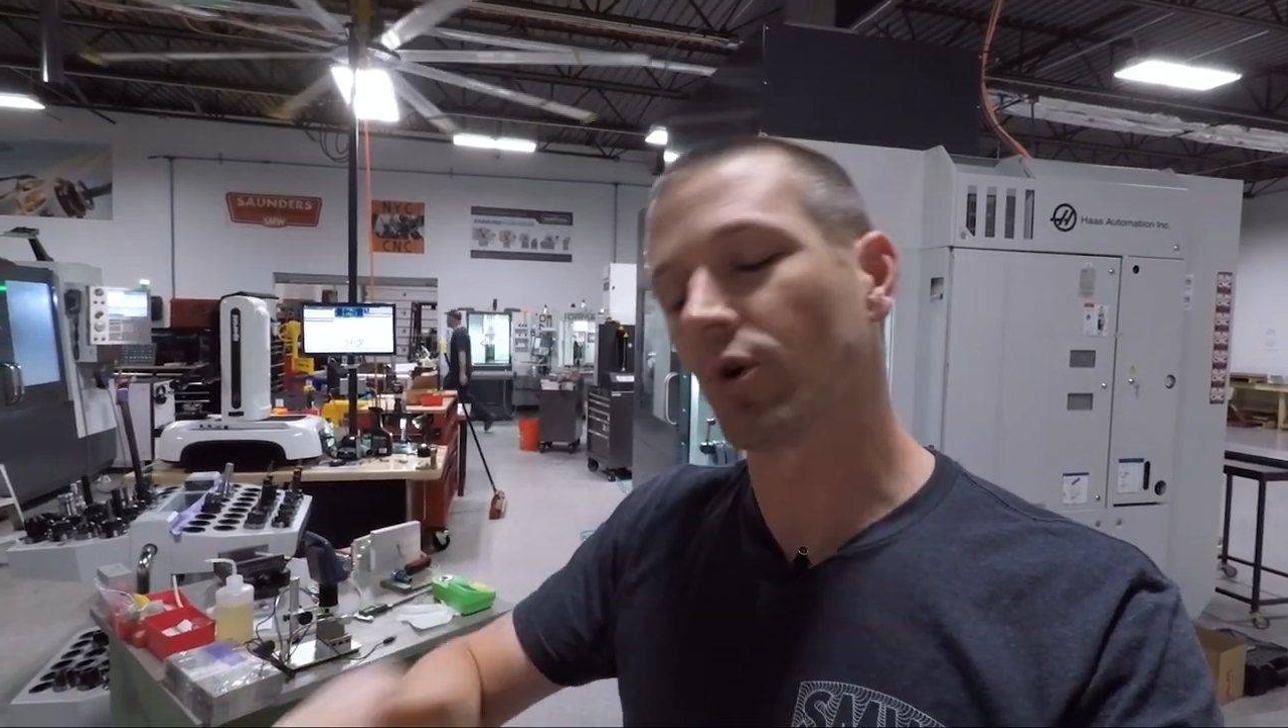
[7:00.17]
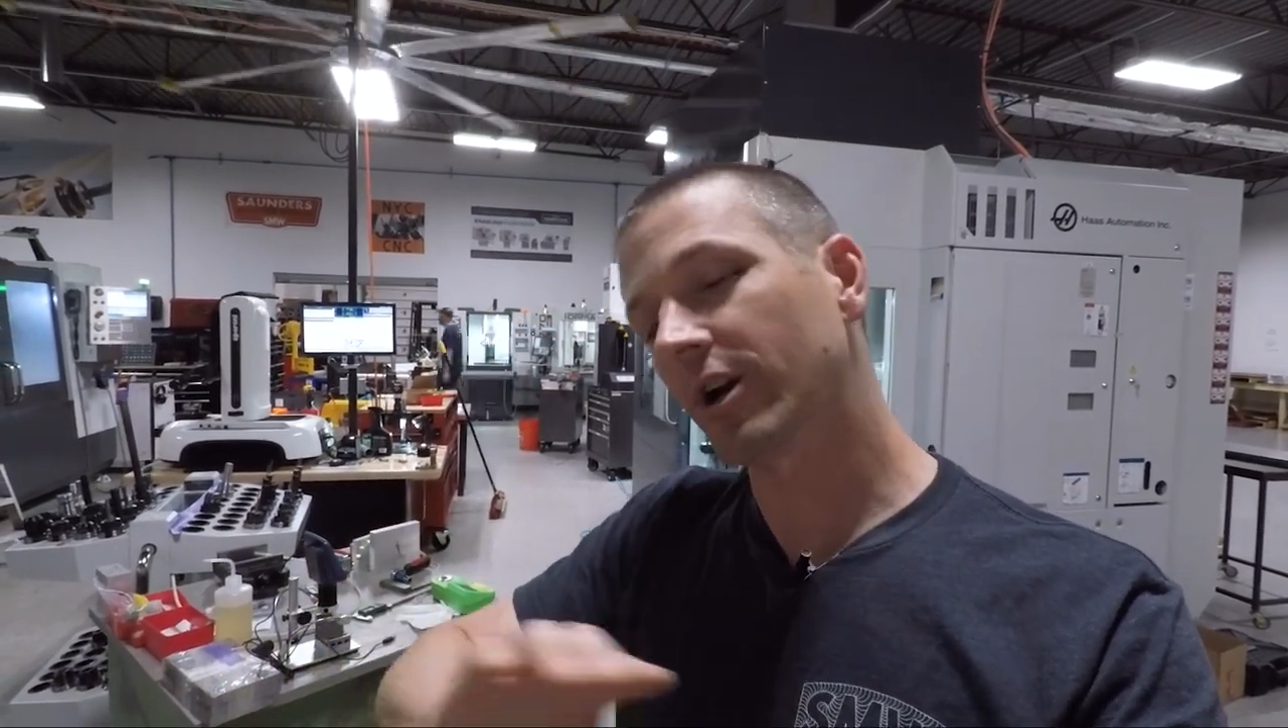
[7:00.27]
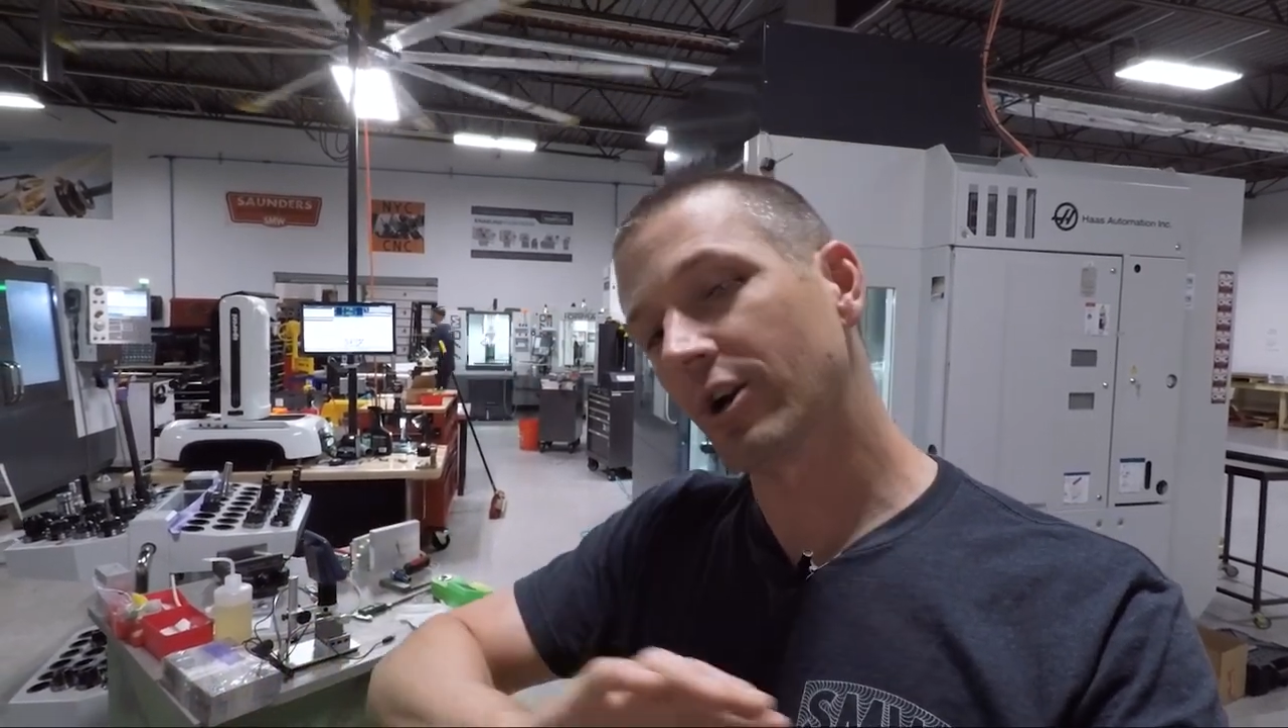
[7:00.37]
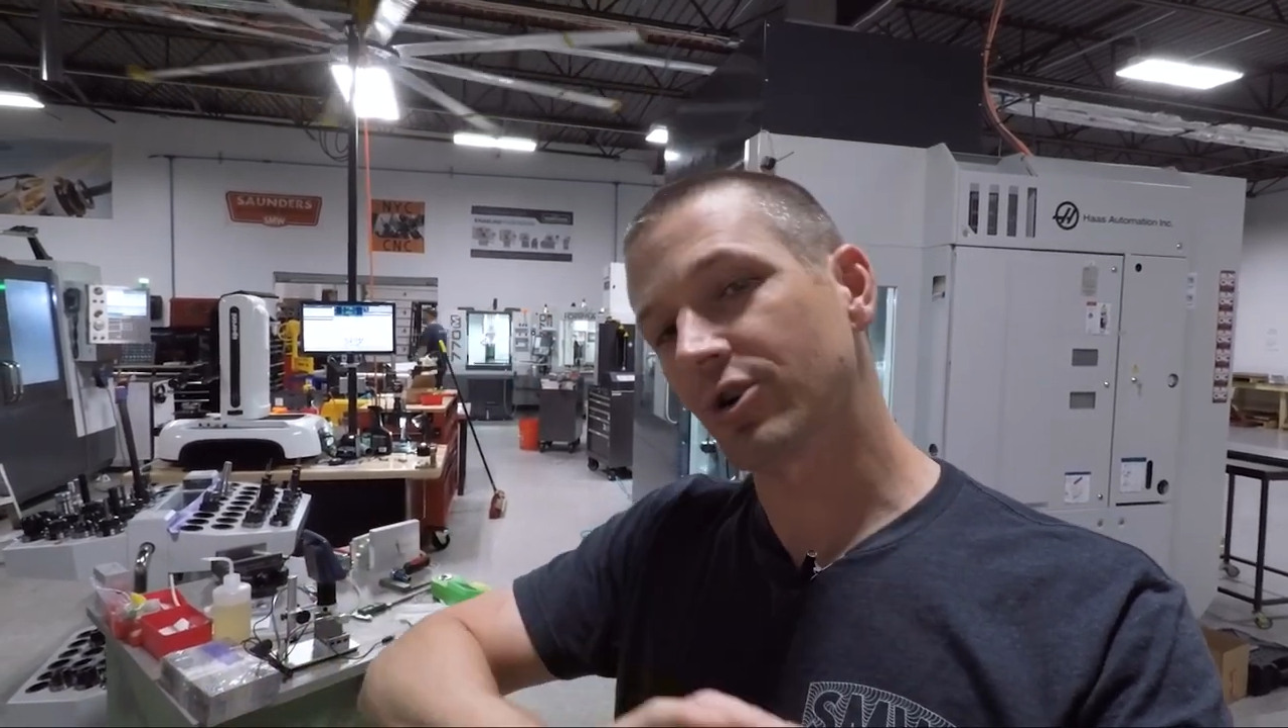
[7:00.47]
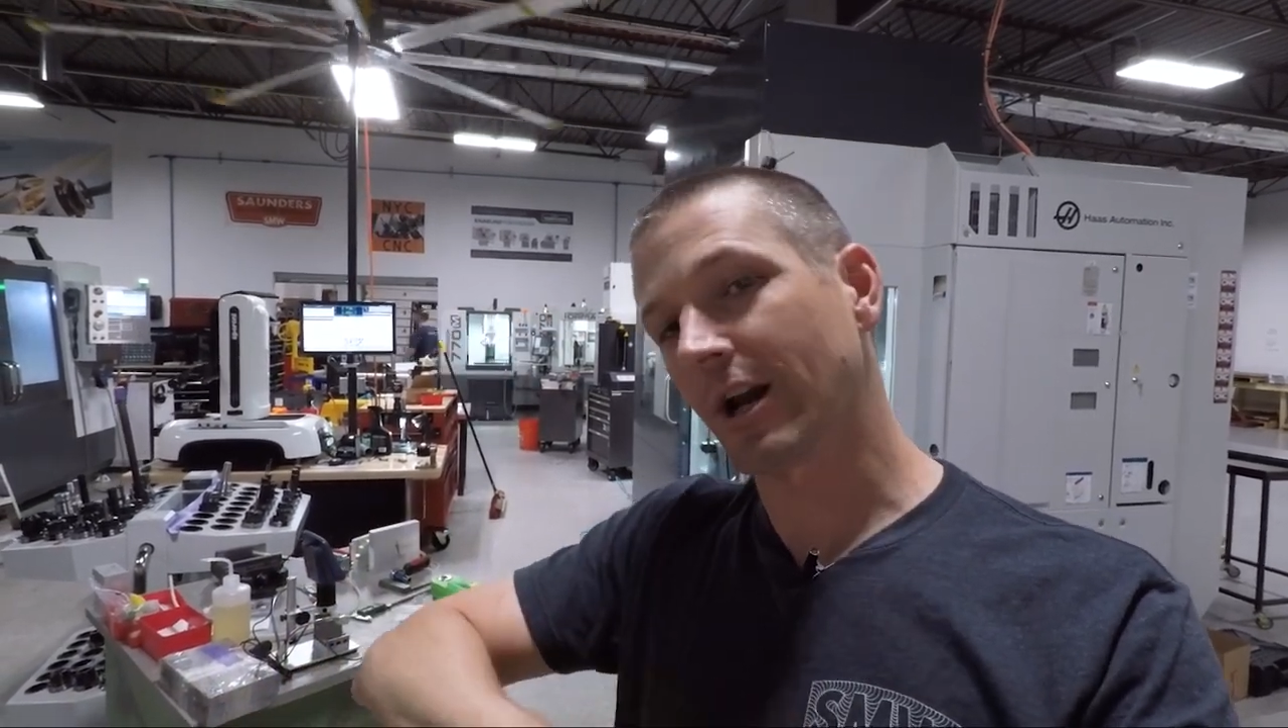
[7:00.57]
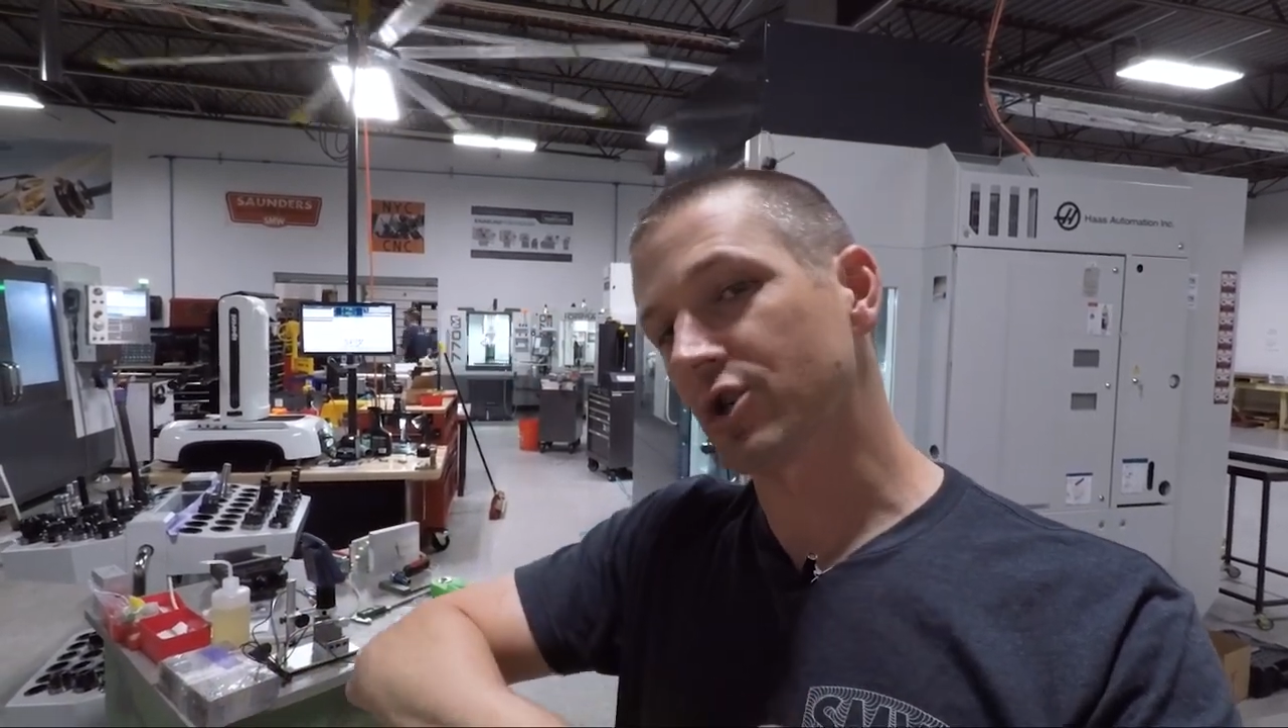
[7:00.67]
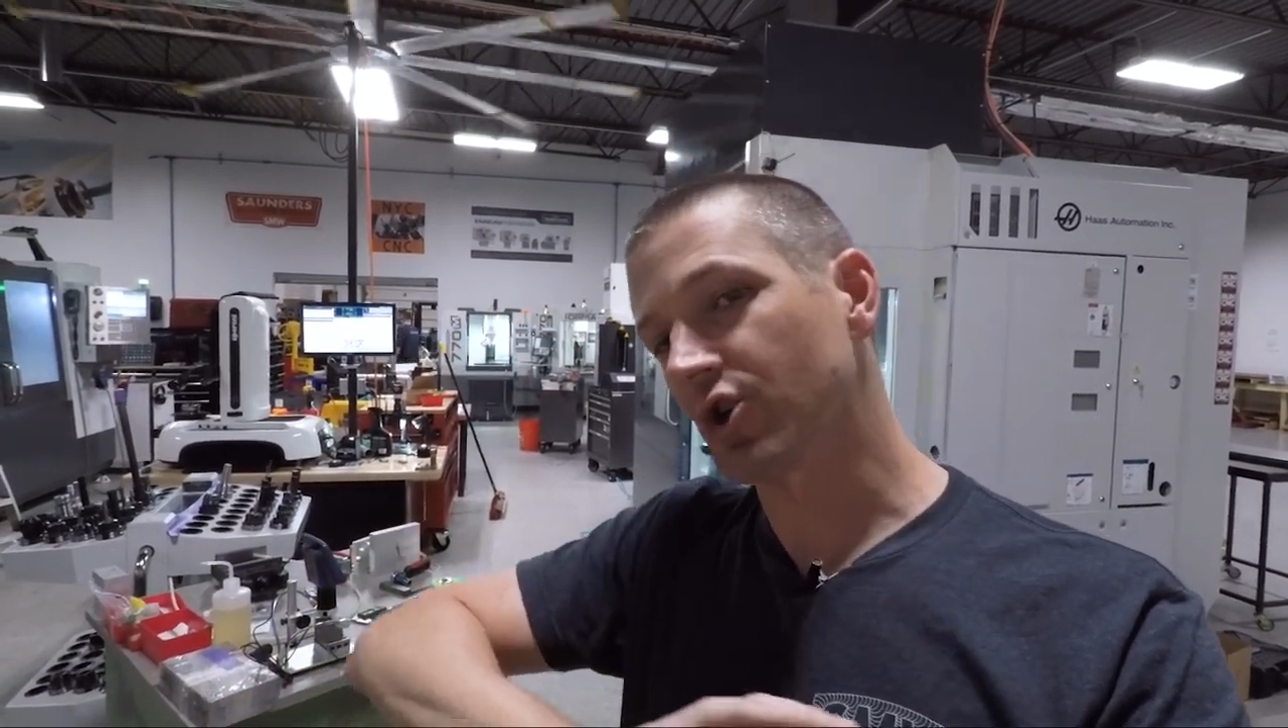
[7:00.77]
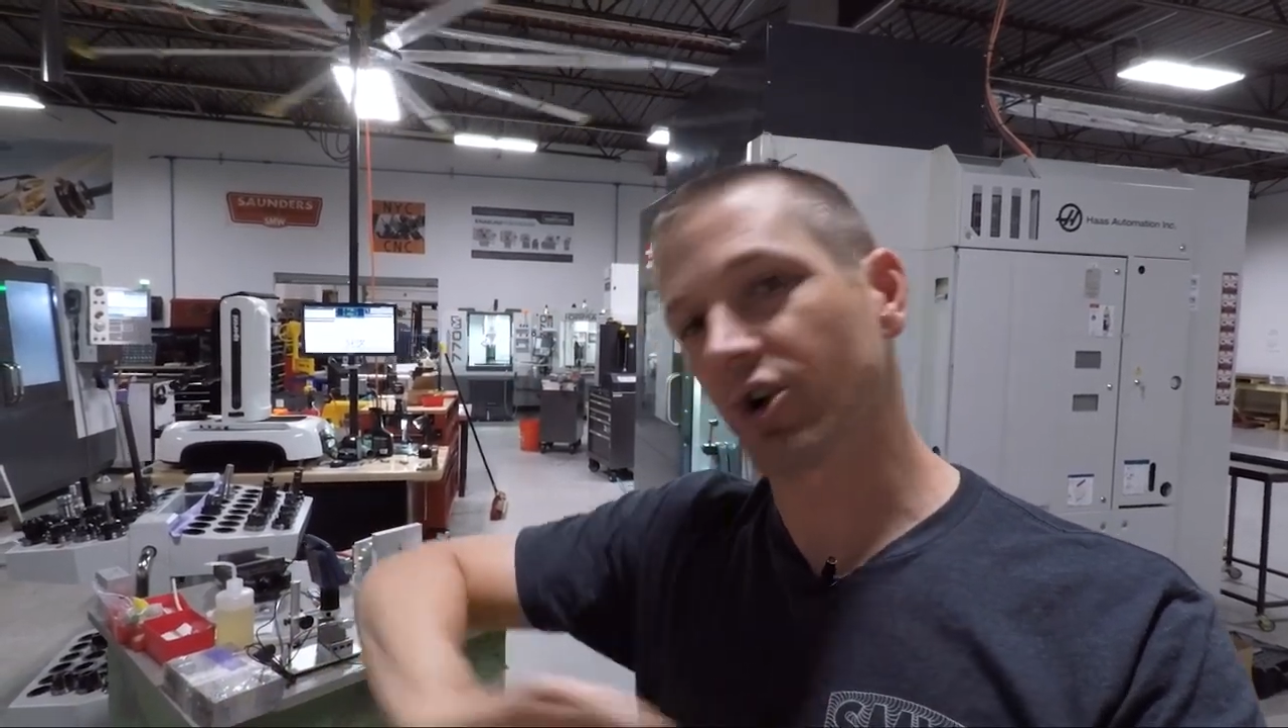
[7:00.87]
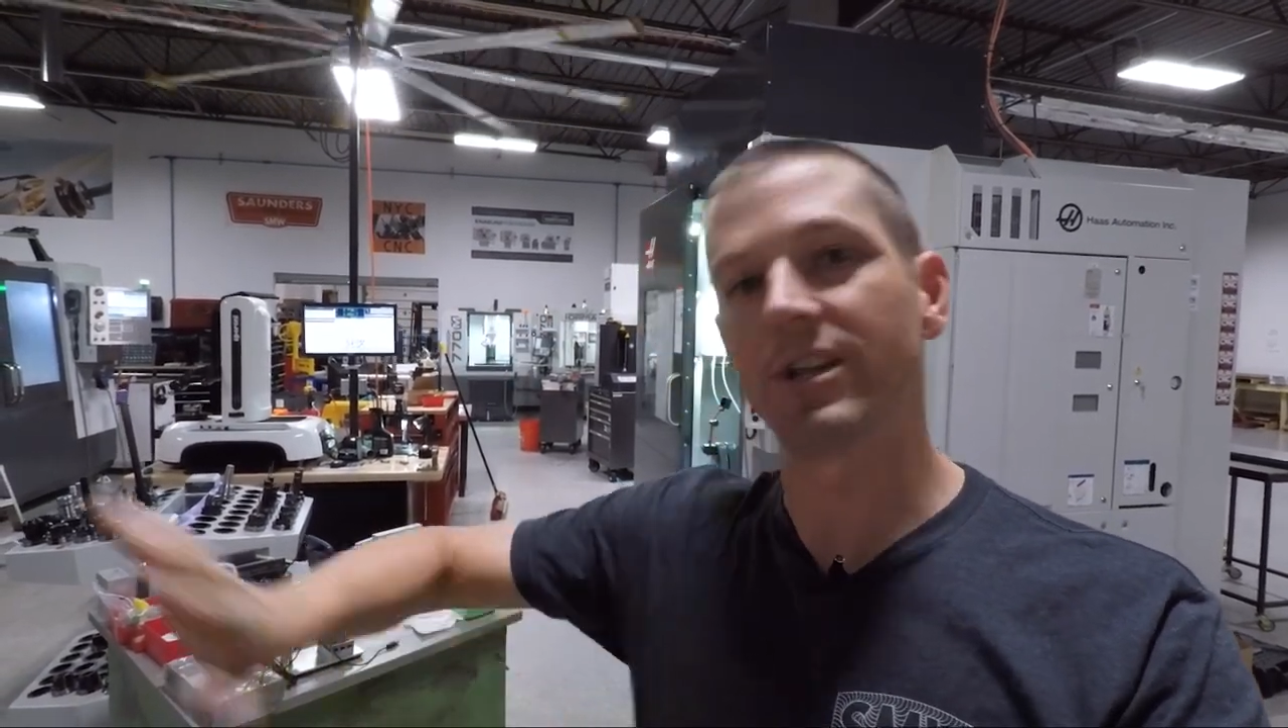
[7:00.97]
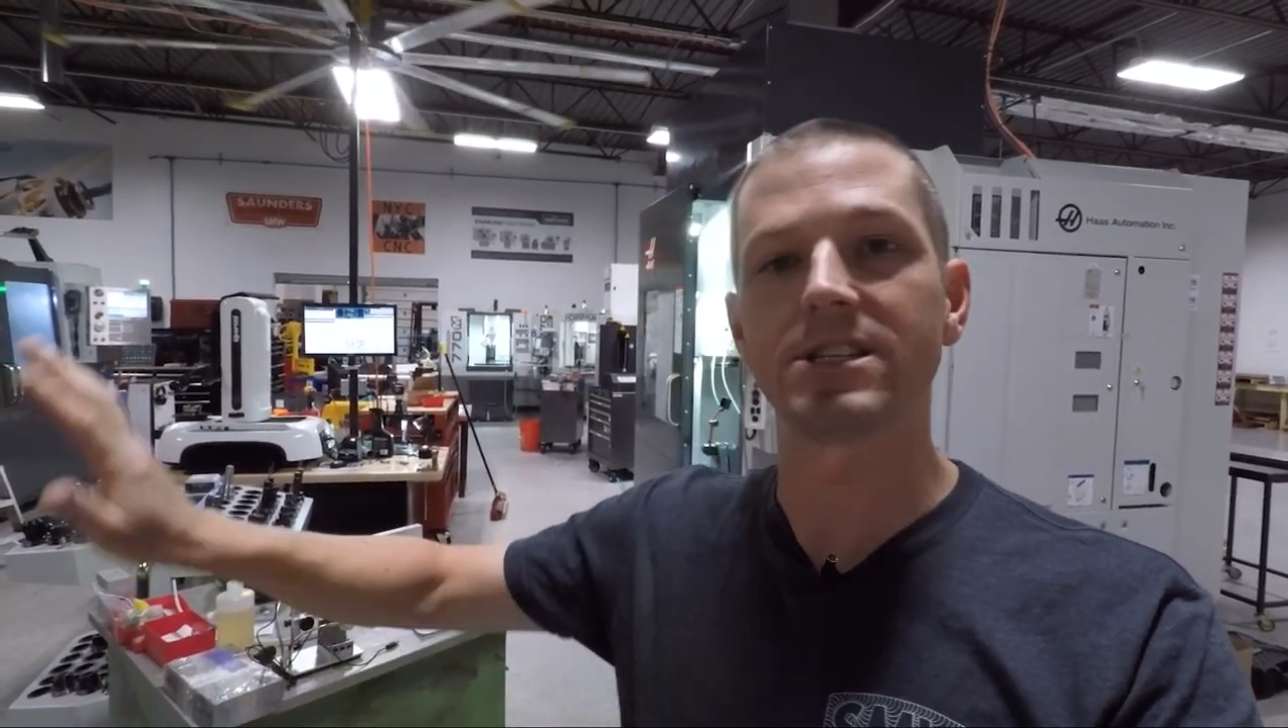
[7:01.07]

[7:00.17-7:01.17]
We're gonna try to turn